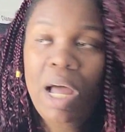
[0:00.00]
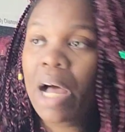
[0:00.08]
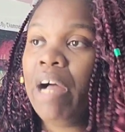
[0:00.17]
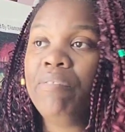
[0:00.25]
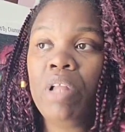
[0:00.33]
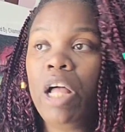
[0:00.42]

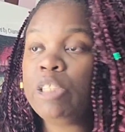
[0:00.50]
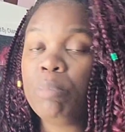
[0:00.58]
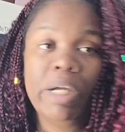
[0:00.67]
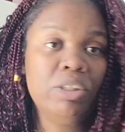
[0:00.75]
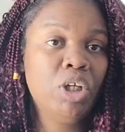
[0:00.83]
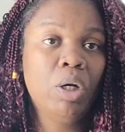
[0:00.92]
I've lost
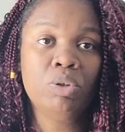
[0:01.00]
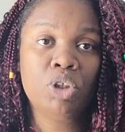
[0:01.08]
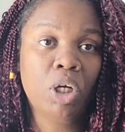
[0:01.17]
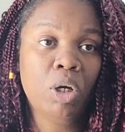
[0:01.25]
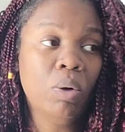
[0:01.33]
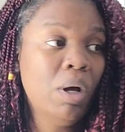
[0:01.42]
my
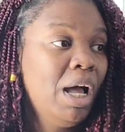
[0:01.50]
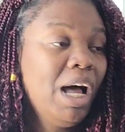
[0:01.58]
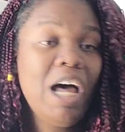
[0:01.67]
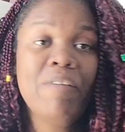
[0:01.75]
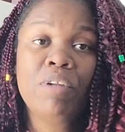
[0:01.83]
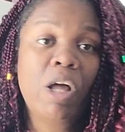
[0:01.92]
dojo.
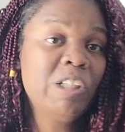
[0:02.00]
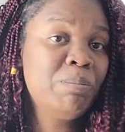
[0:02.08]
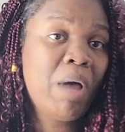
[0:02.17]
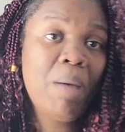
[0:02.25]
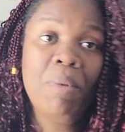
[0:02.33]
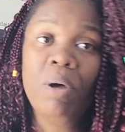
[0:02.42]
I've lost
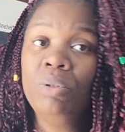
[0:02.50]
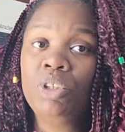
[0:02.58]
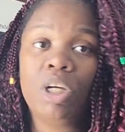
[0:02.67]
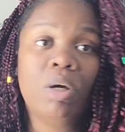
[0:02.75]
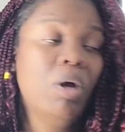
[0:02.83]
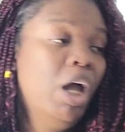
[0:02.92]
my
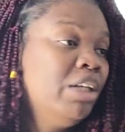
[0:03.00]
mojo.